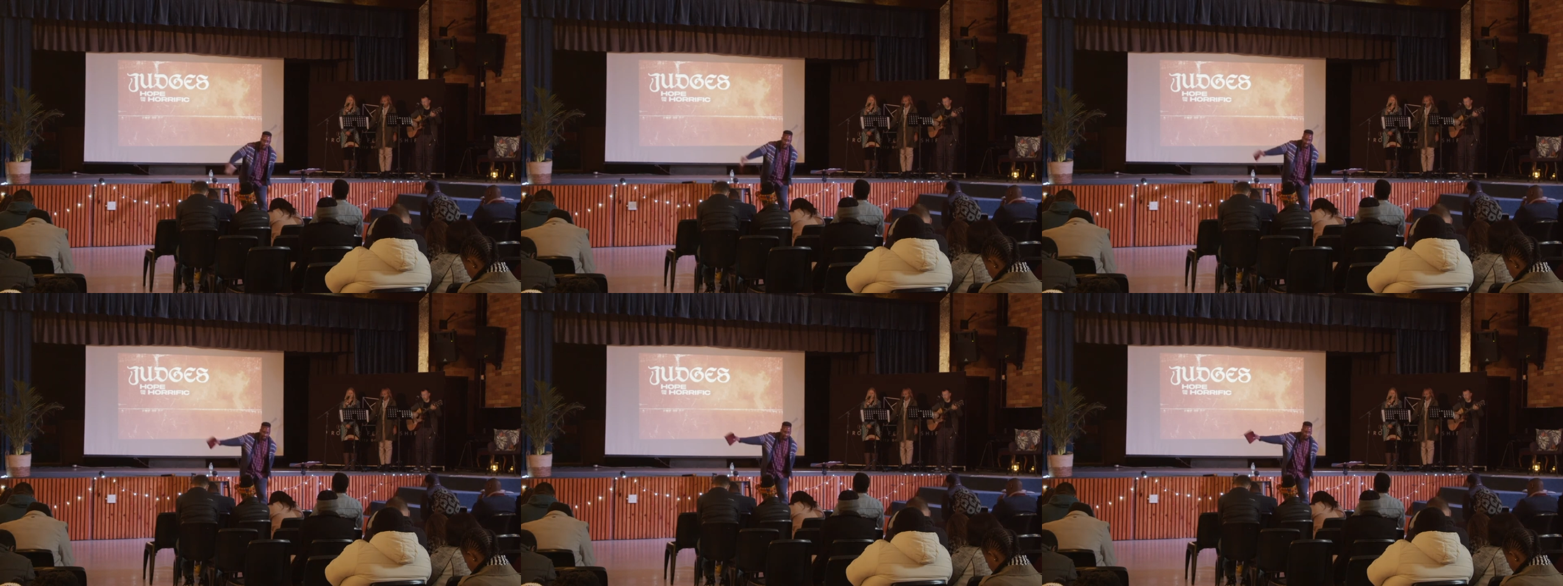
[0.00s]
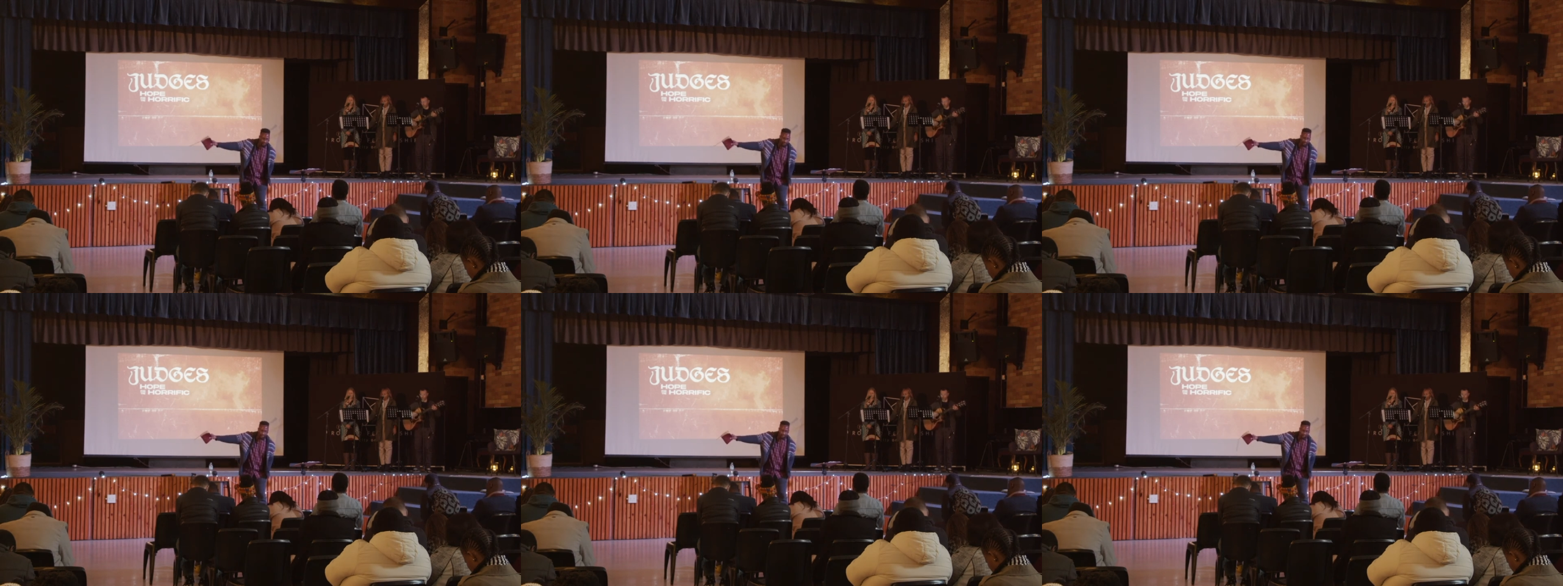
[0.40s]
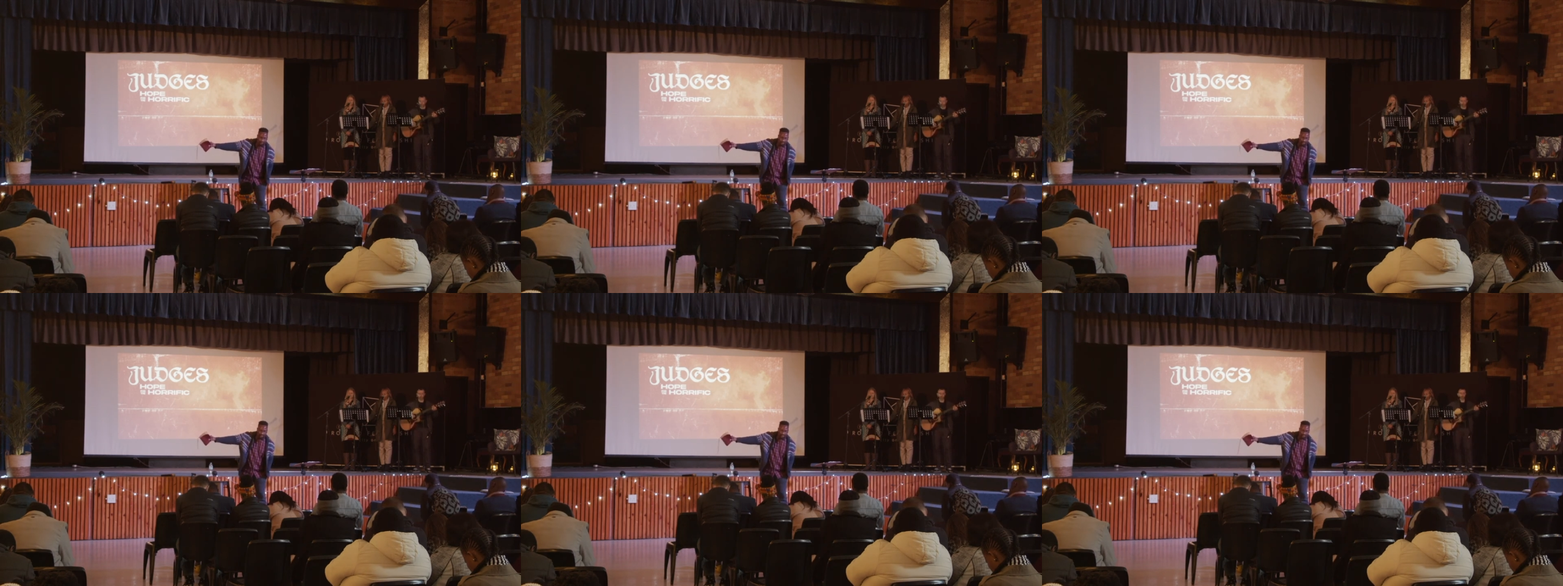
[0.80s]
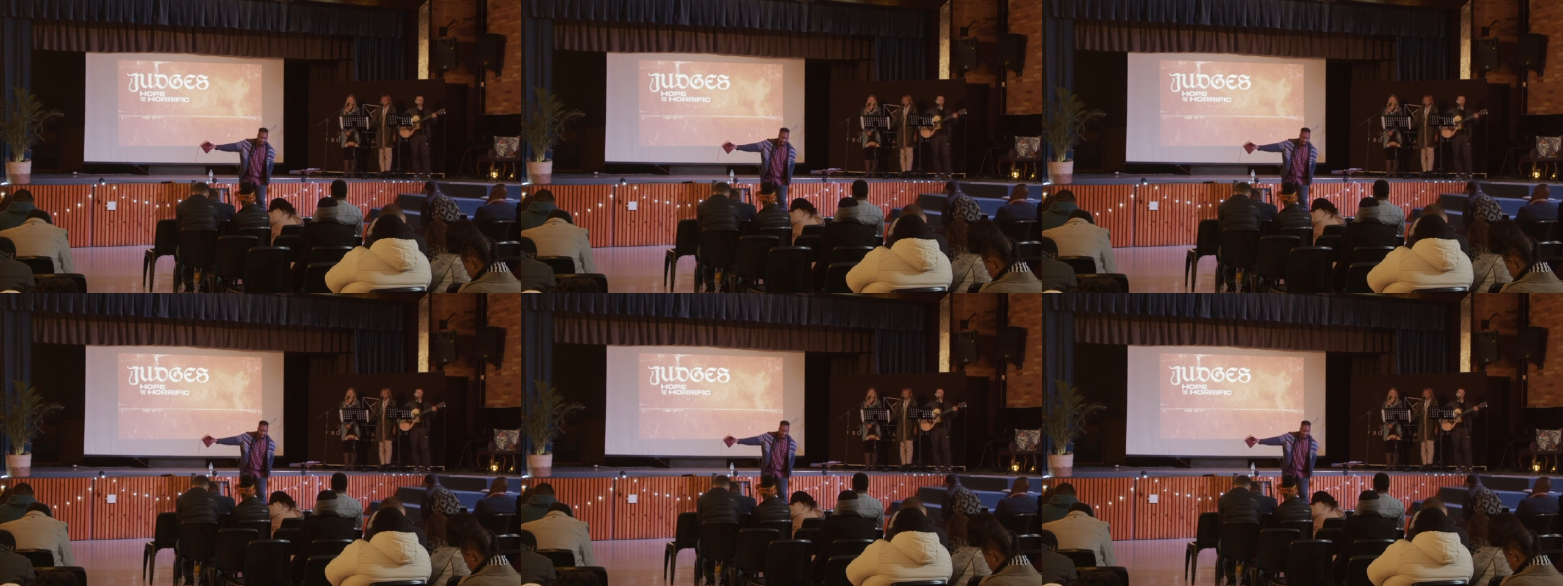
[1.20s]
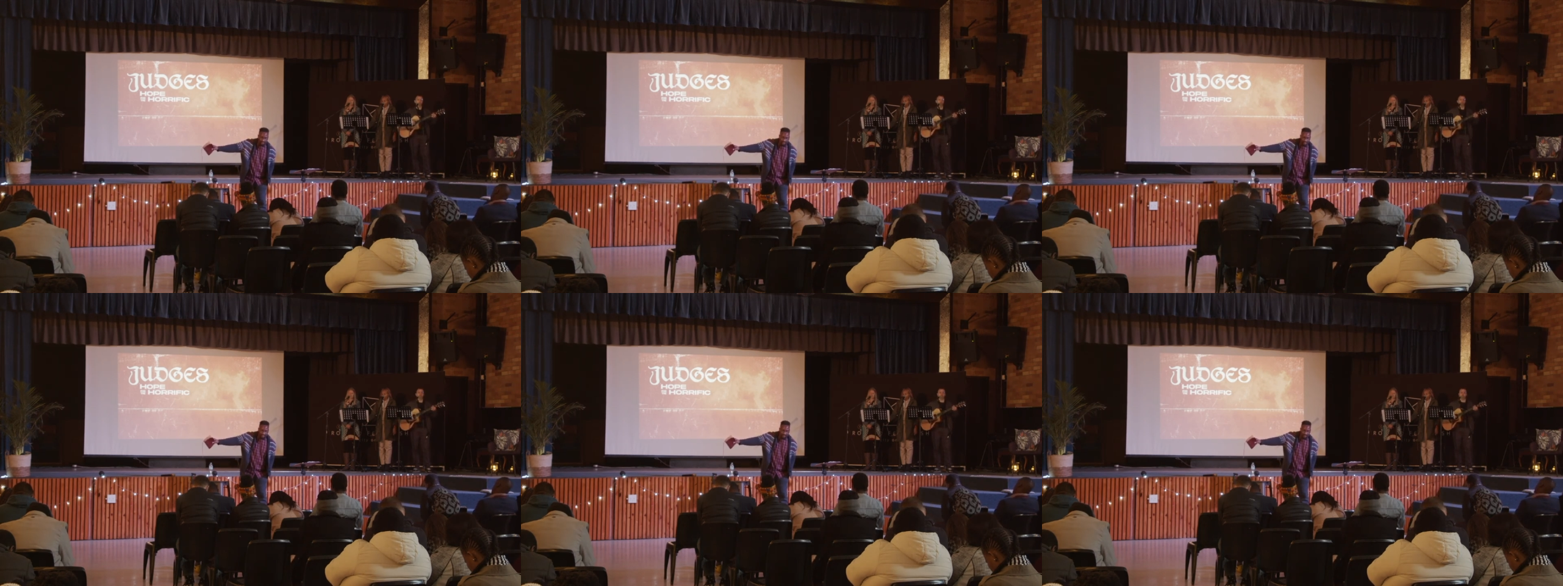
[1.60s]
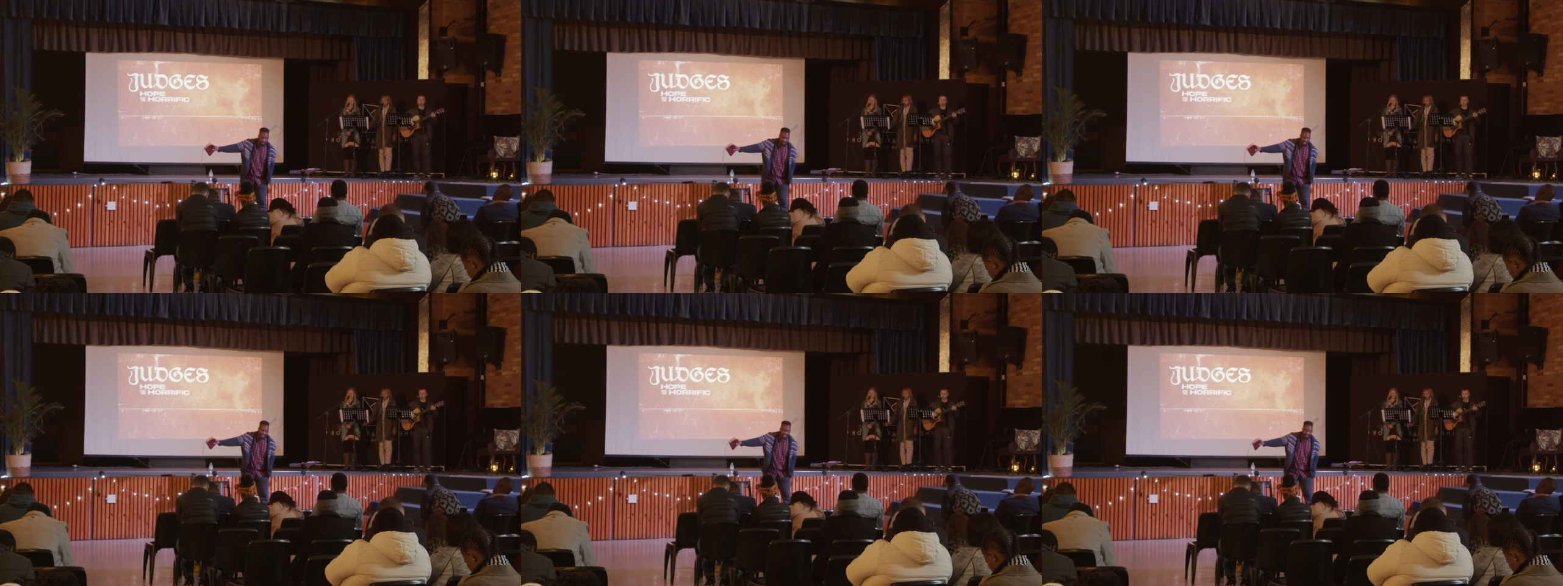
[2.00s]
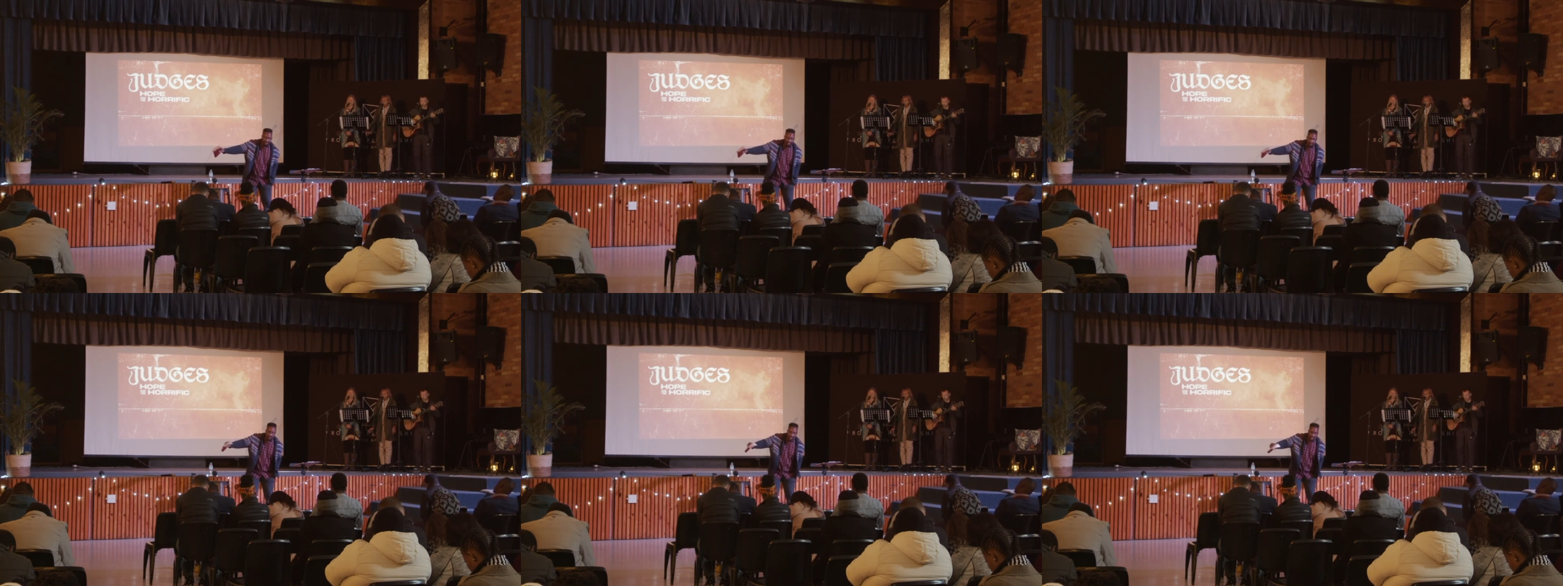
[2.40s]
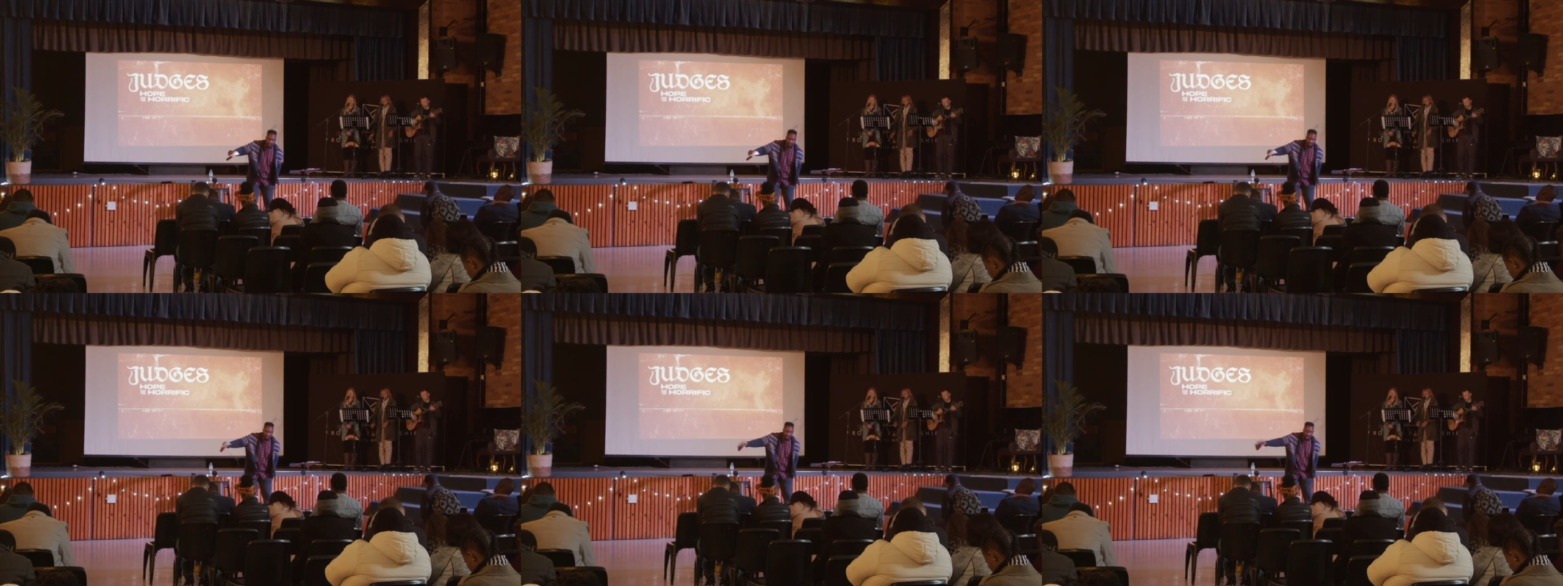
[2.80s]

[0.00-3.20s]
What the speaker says: No face is visible, so there are no lips to read.